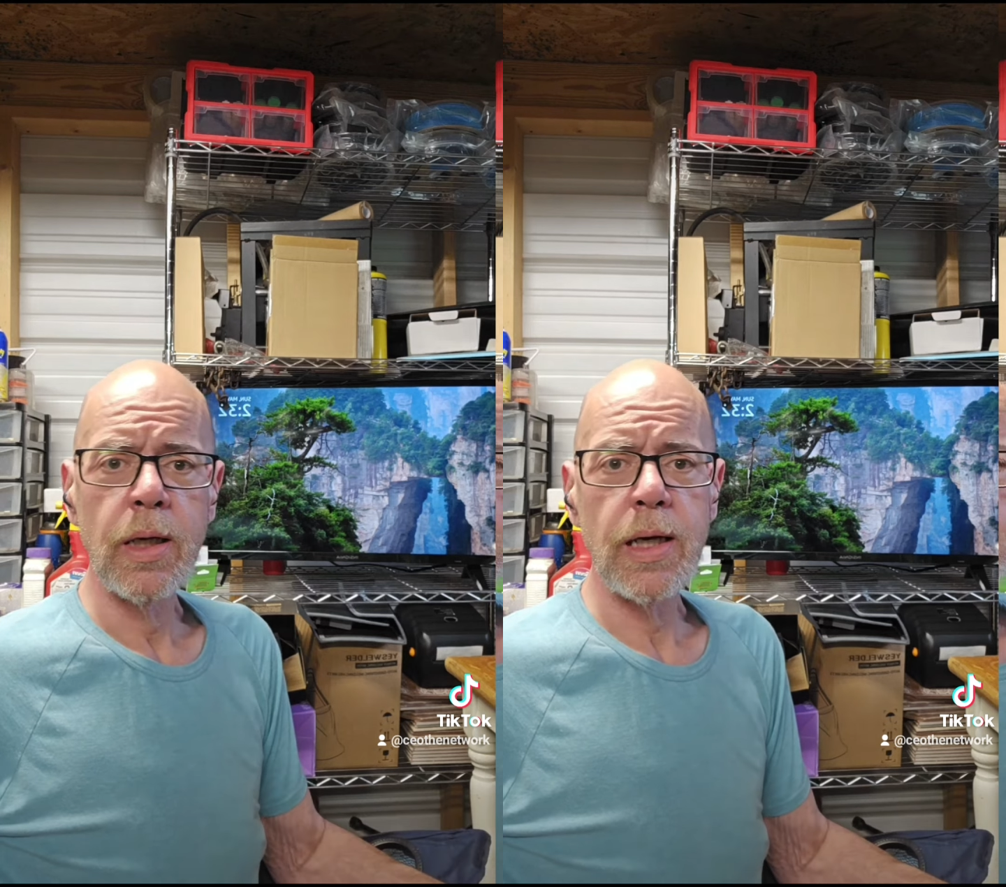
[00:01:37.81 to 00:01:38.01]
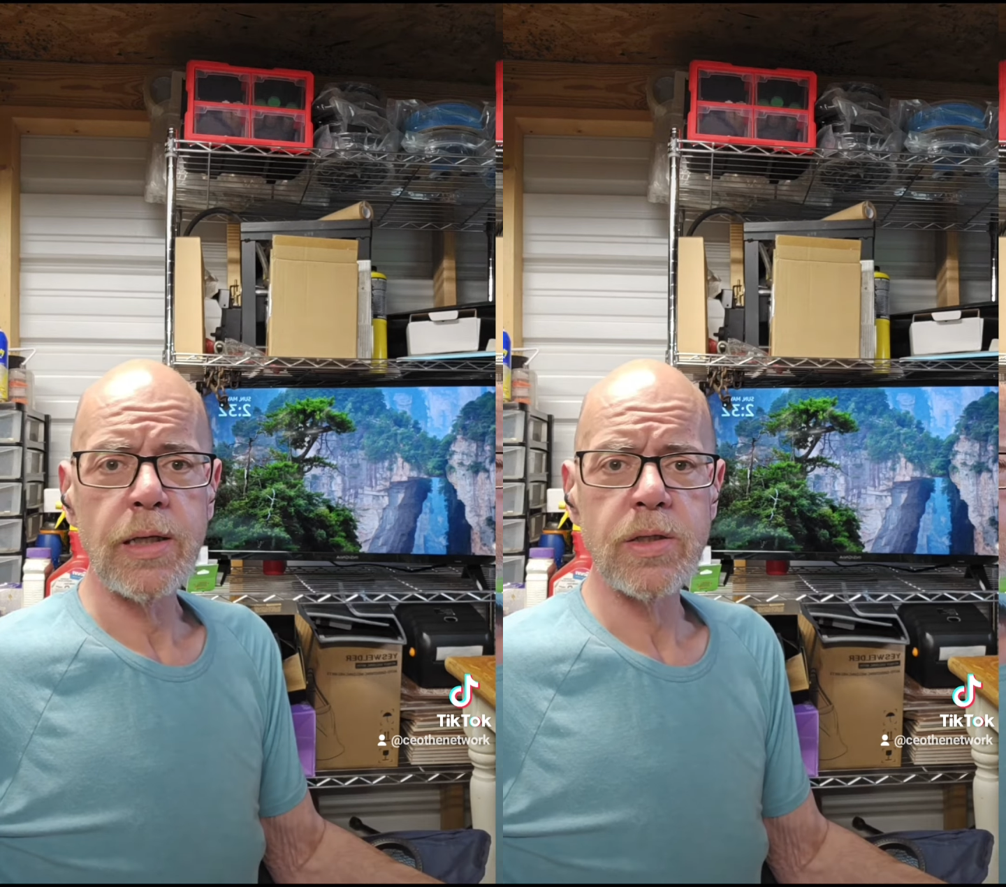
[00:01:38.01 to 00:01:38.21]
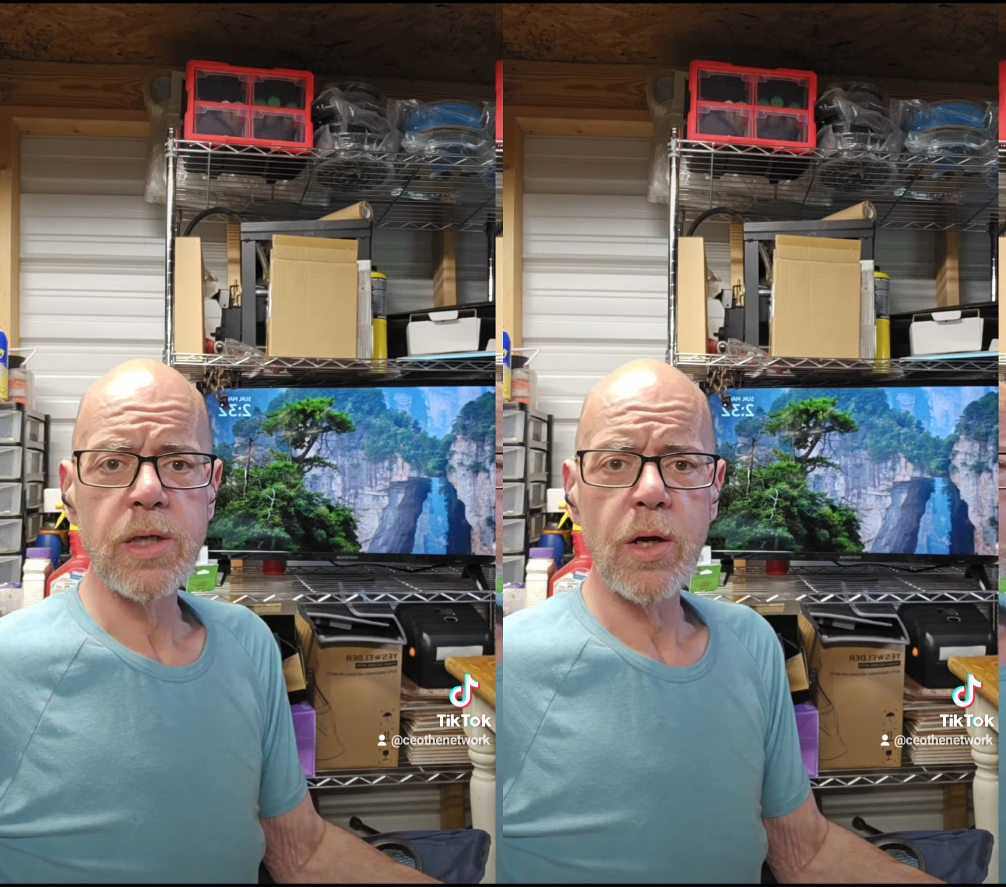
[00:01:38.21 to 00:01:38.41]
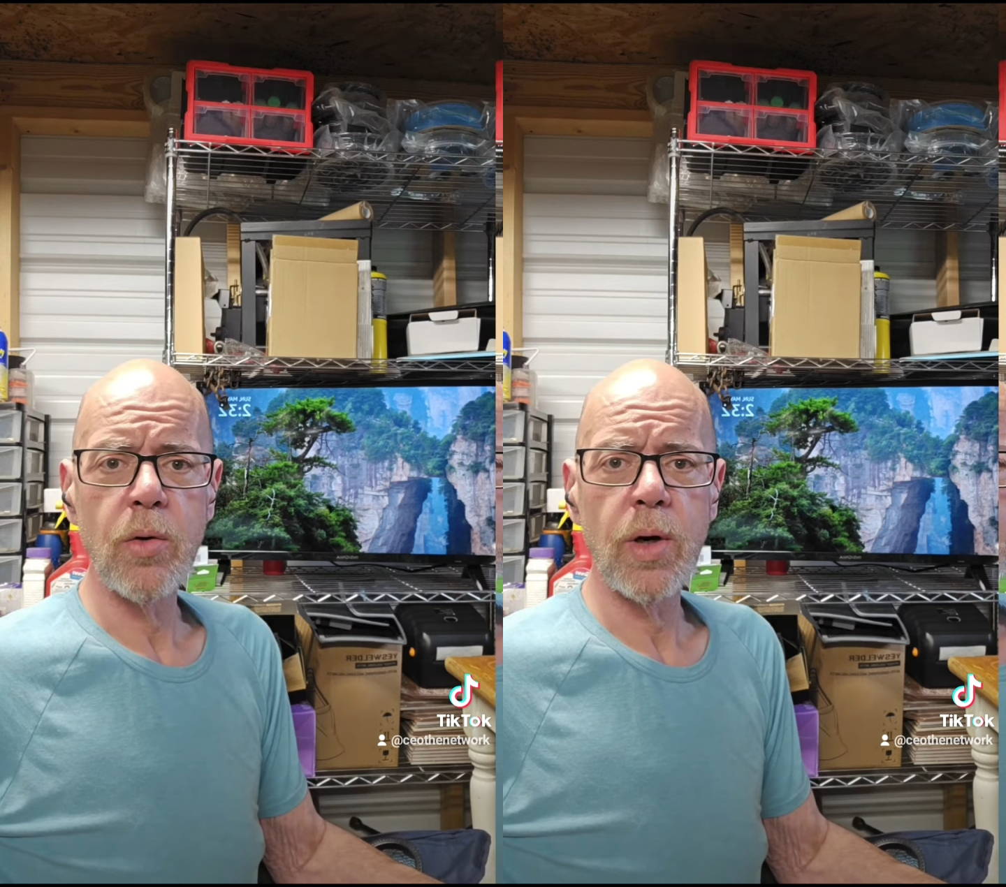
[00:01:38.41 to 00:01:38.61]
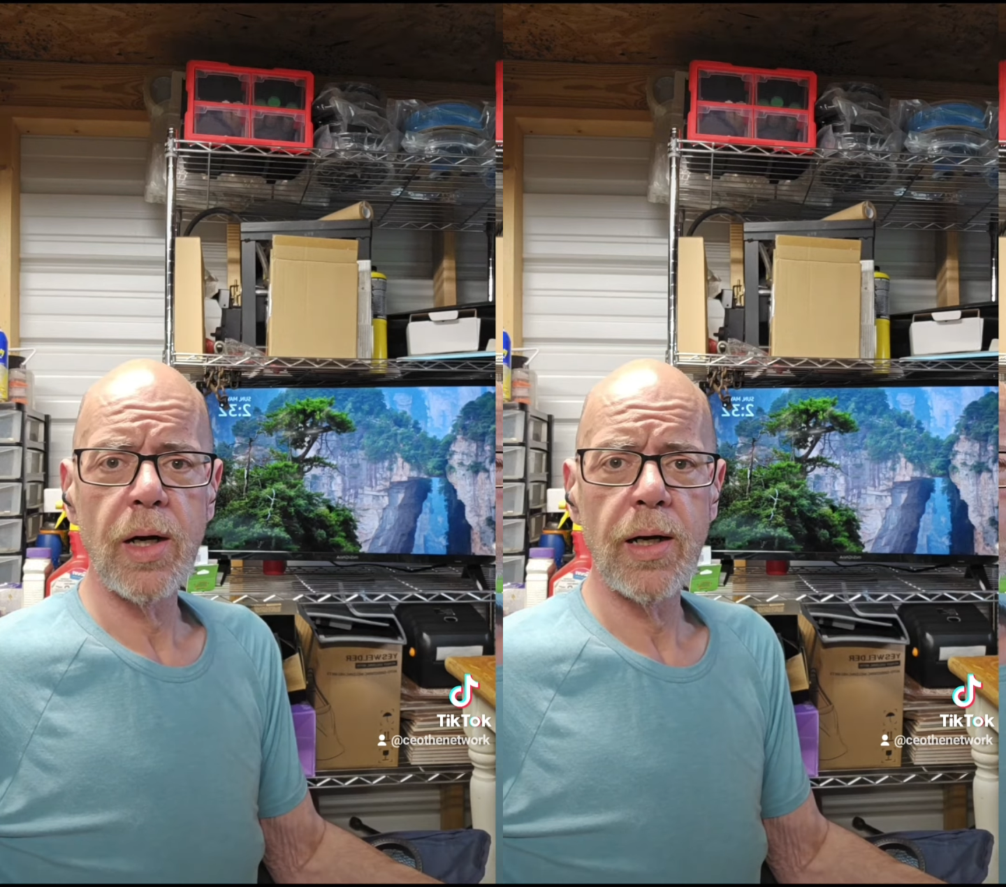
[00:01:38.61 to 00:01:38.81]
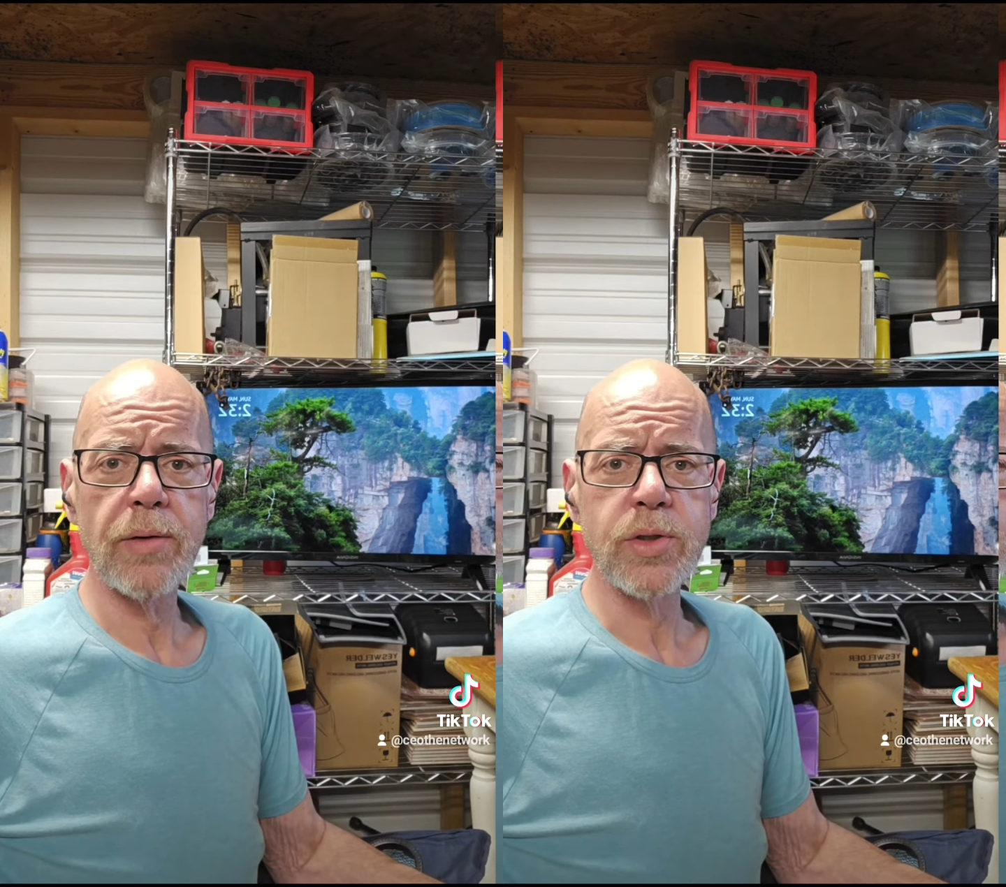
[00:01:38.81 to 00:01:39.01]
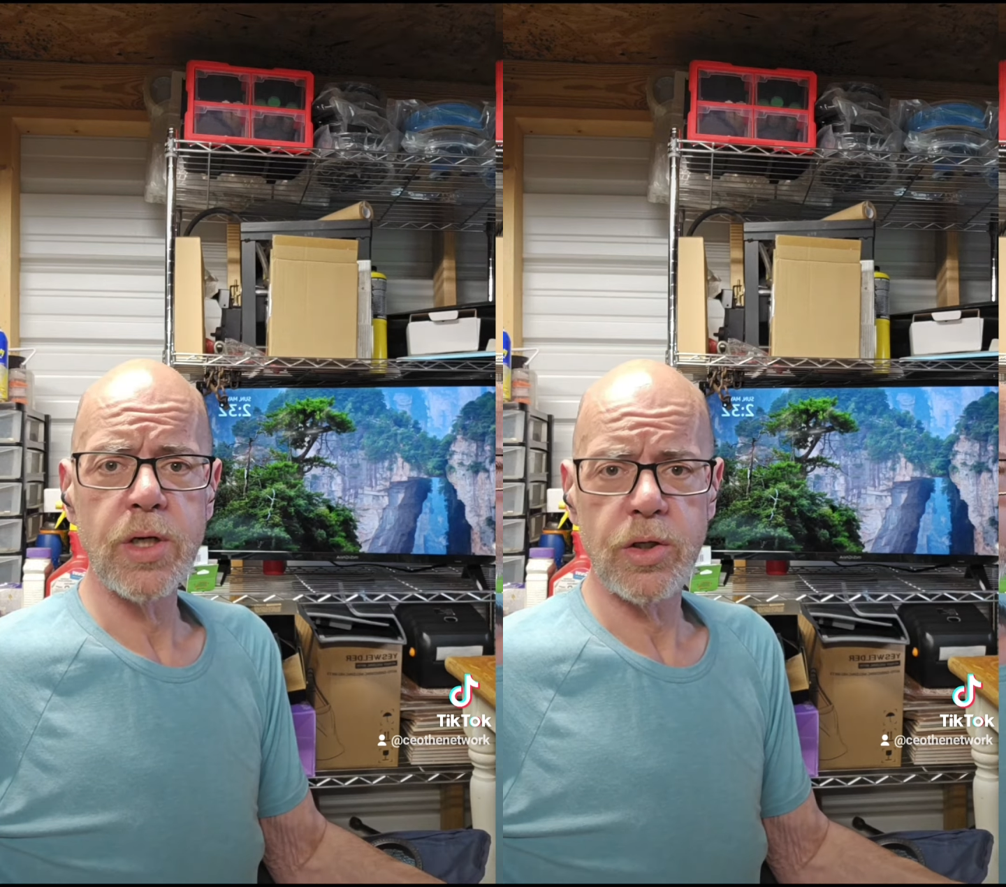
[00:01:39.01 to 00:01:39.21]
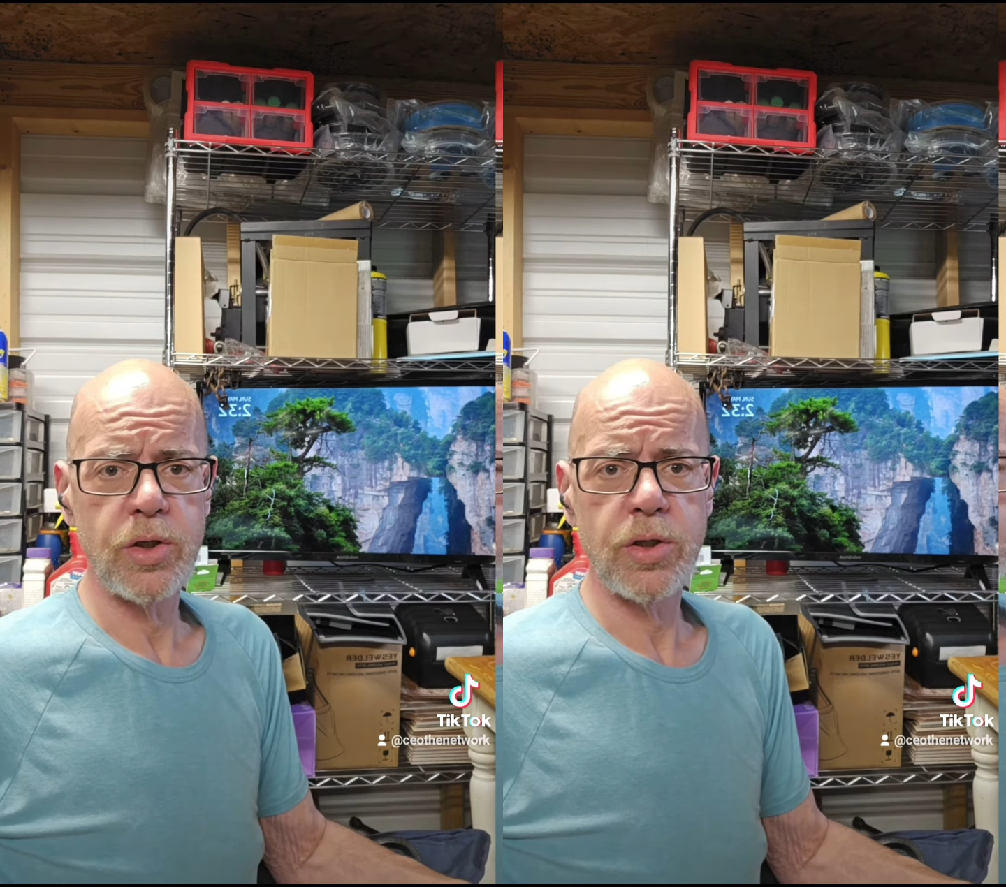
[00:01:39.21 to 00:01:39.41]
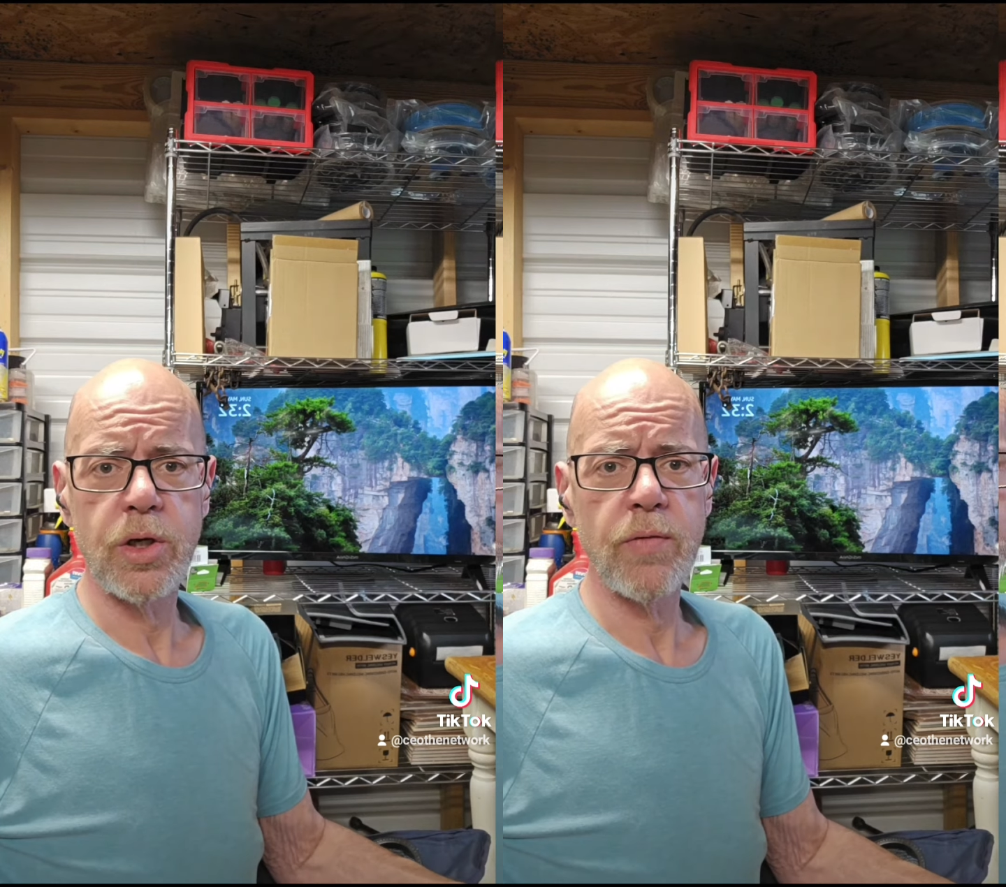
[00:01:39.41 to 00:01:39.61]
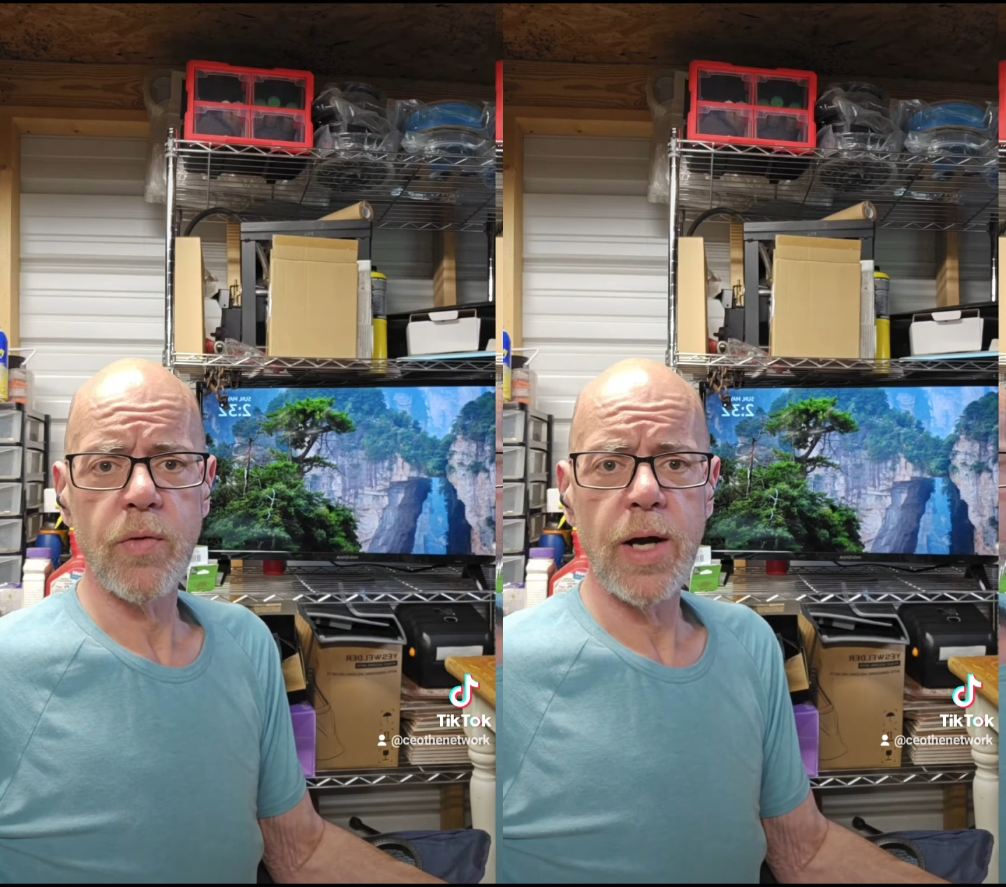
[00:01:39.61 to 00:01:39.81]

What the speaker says: And so I was going to goof